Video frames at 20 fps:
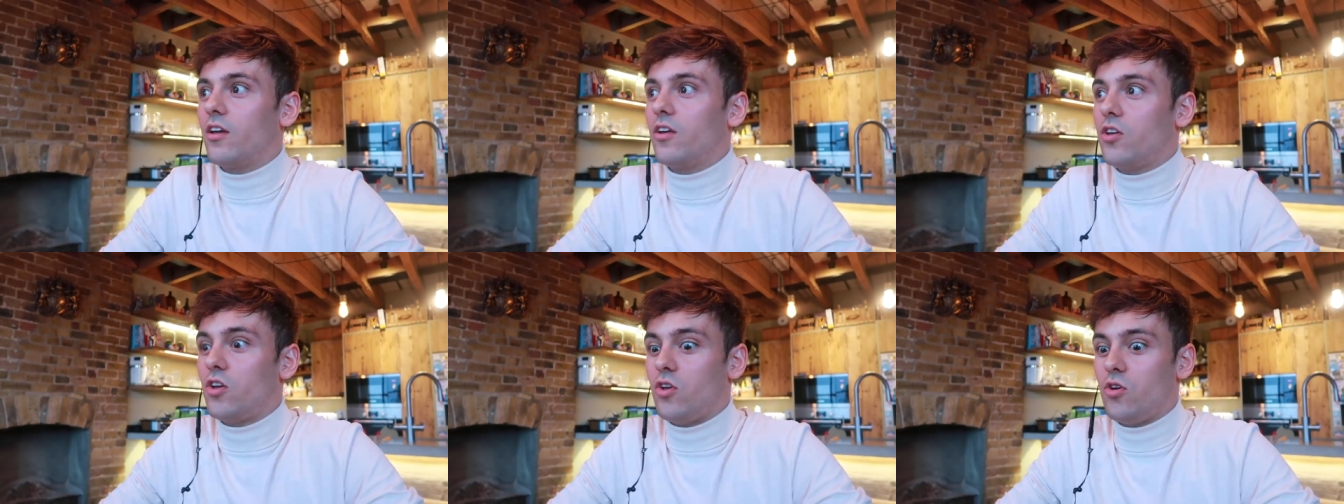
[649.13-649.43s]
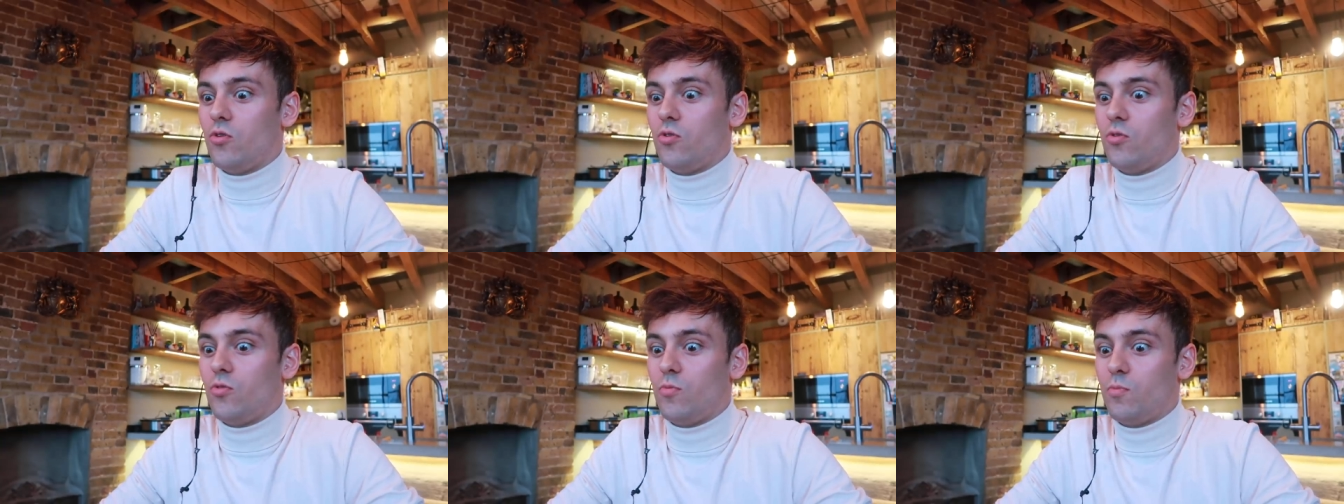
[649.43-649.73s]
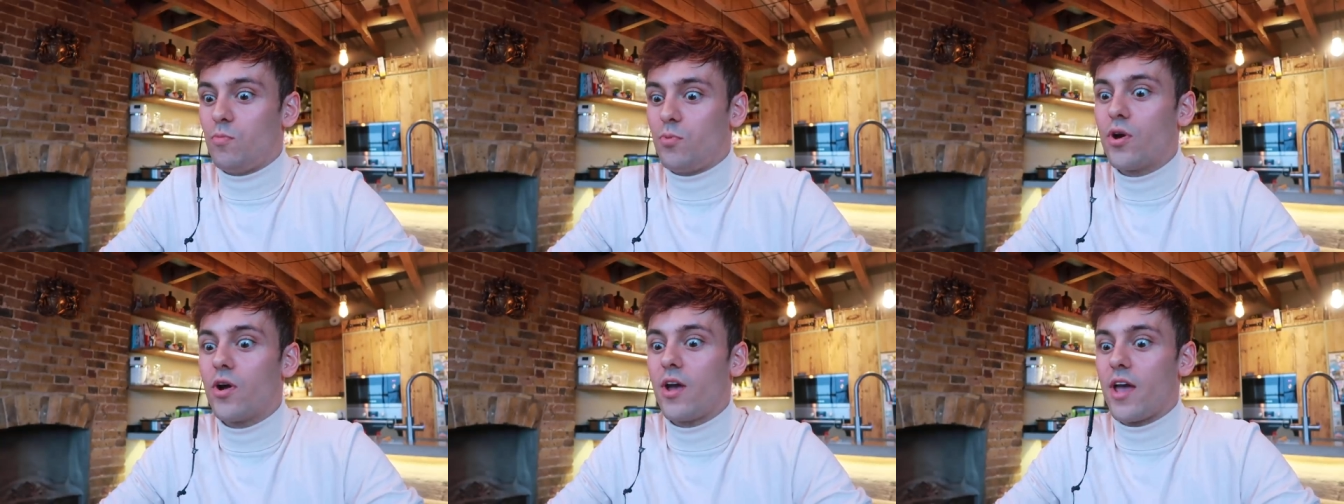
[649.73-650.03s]

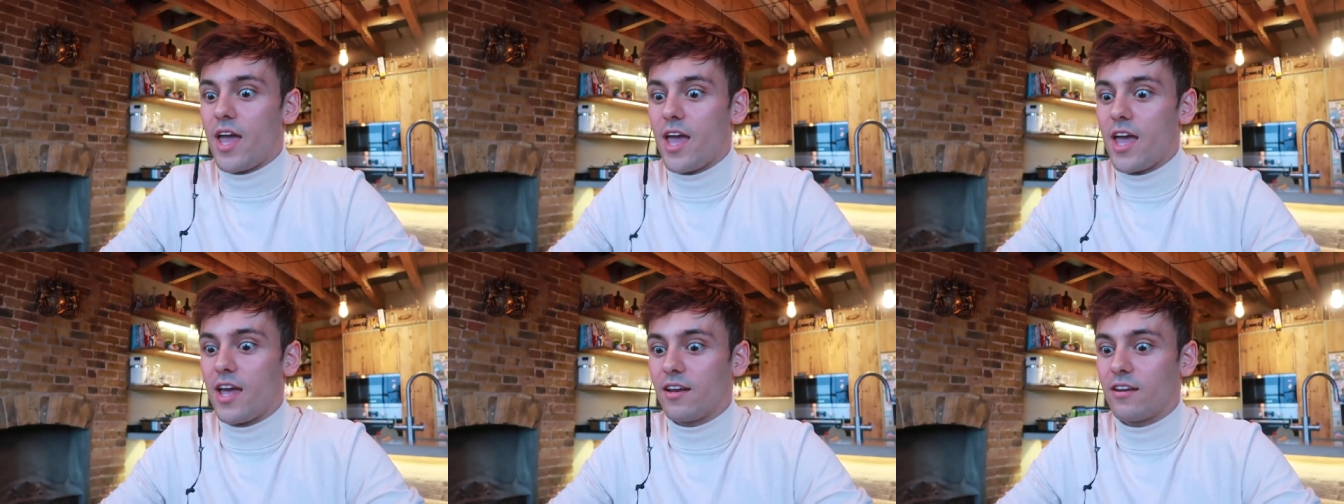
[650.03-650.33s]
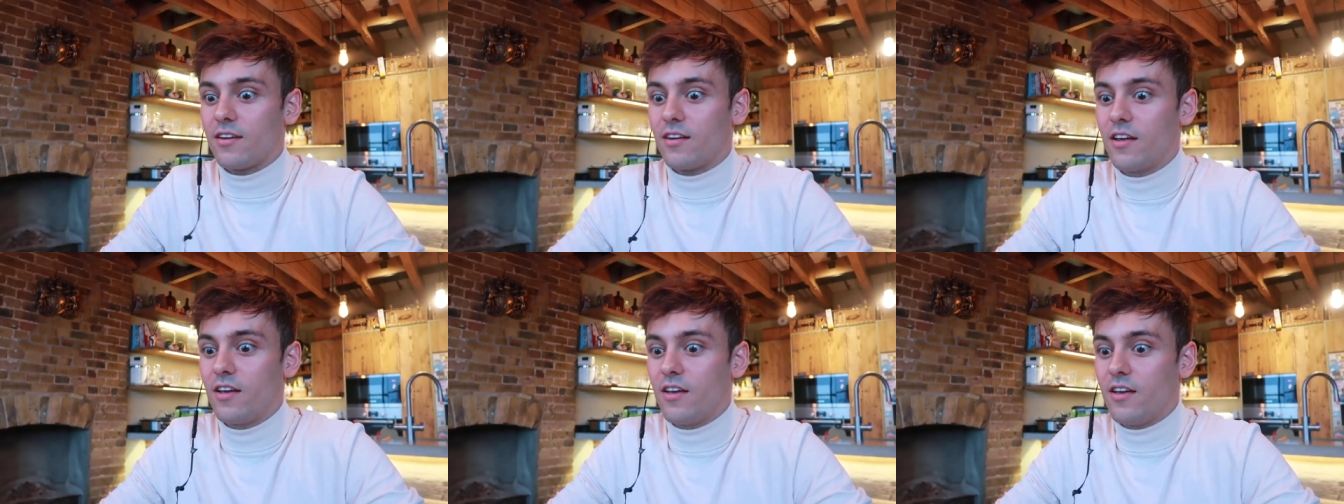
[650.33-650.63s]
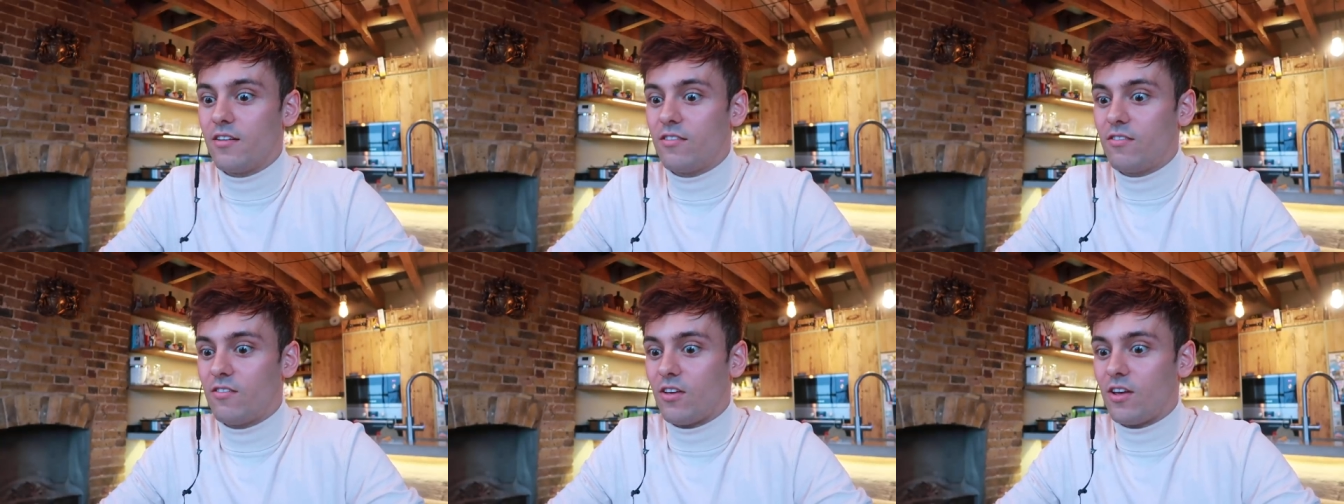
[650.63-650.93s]
you put in
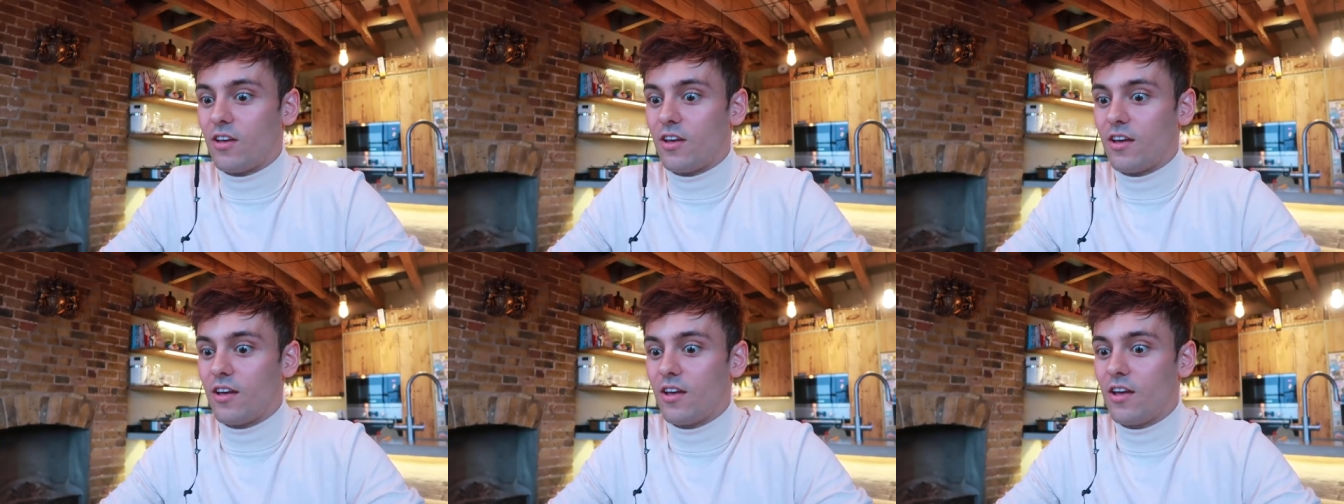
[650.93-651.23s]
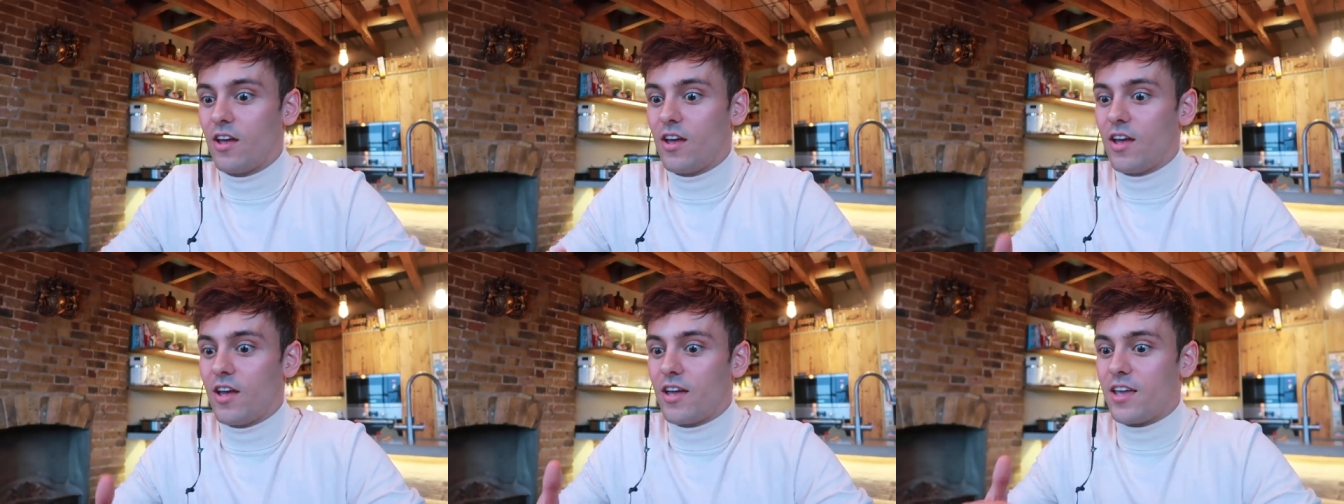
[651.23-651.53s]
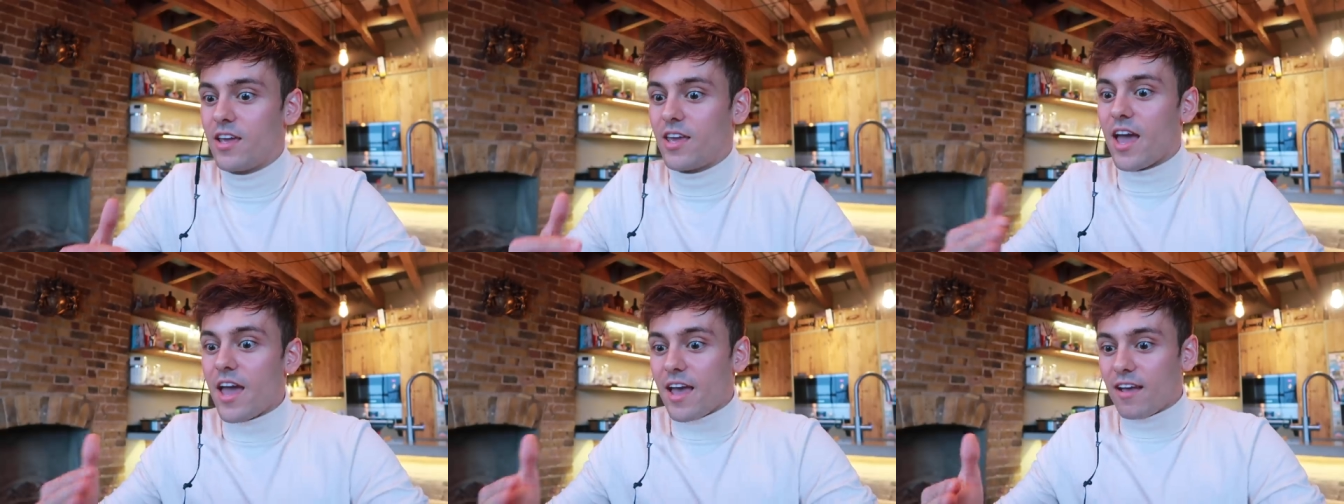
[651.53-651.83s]
to
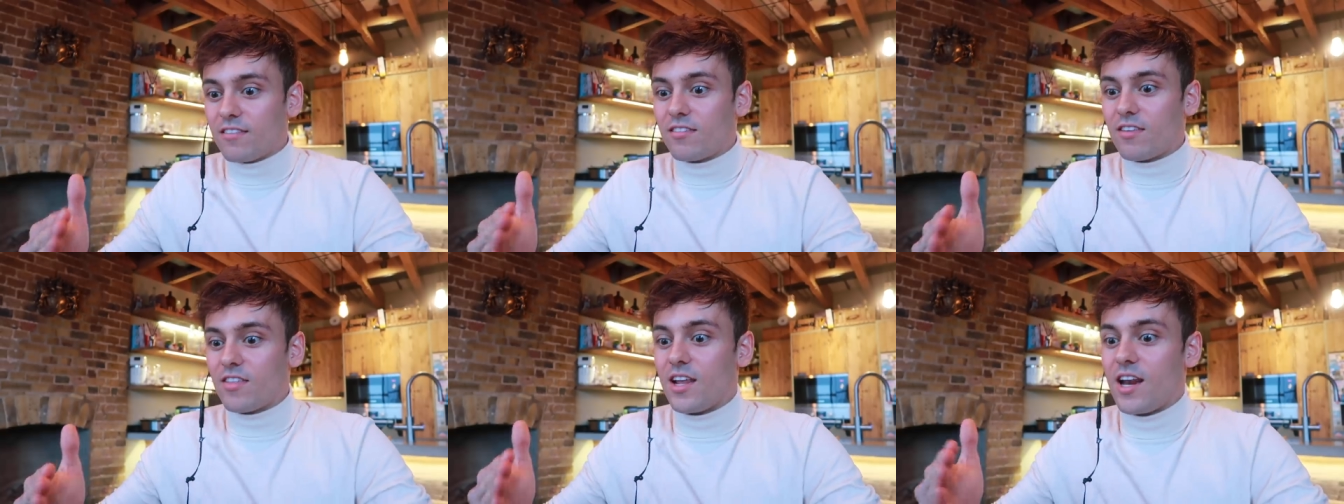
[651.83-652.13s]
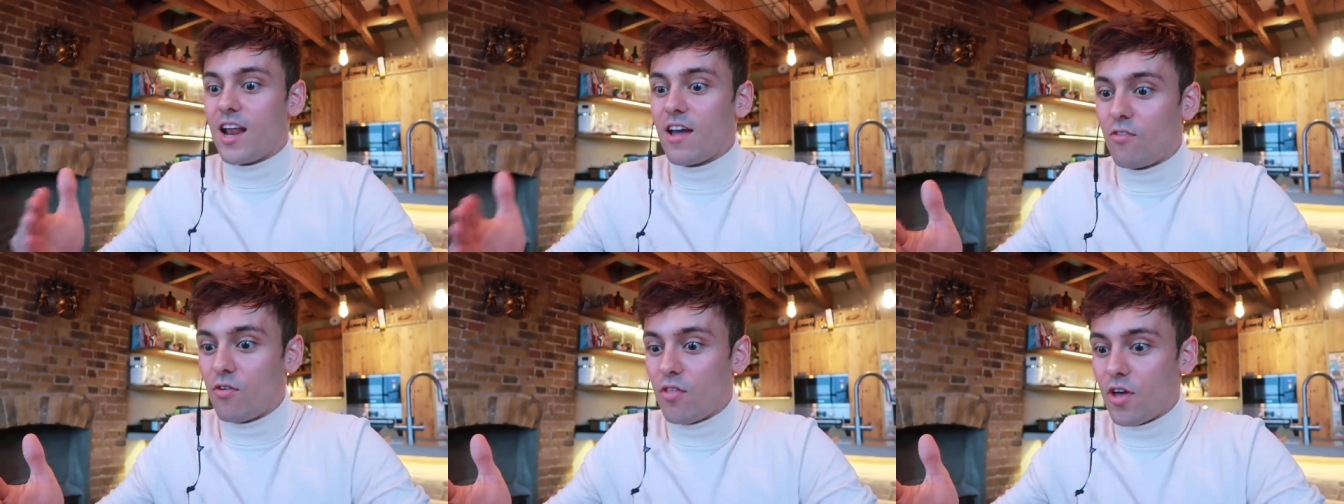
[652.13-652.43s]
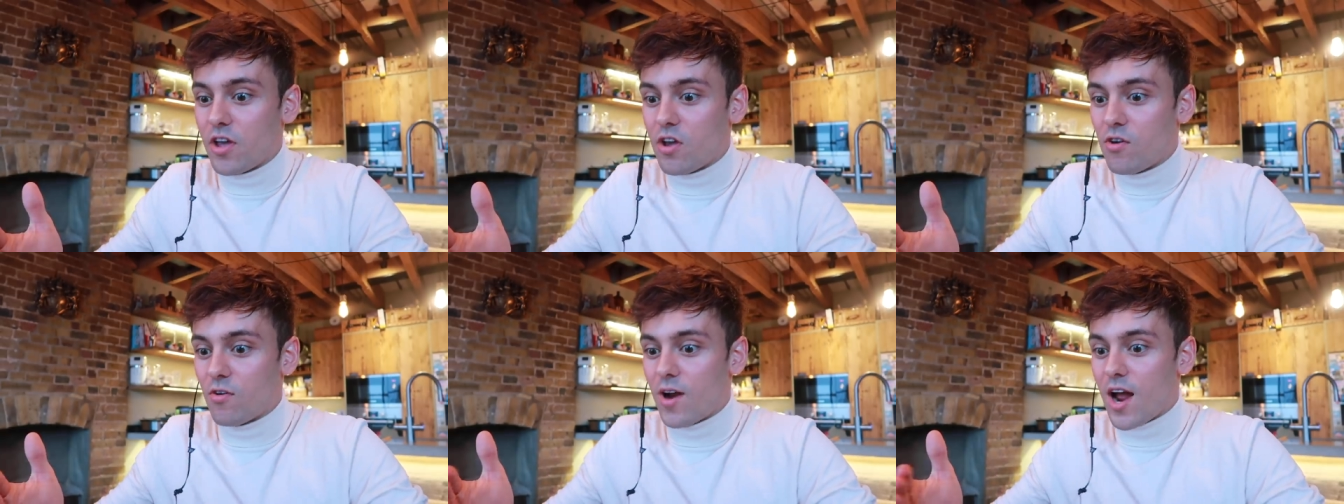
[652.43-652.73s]
getting to the level
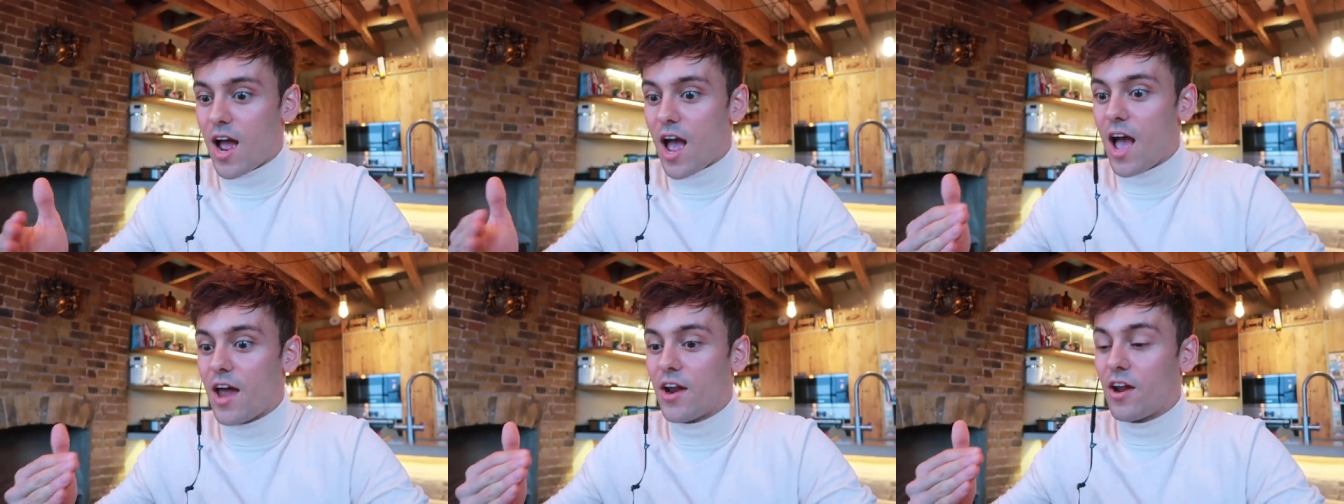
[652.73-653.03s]
that you're at.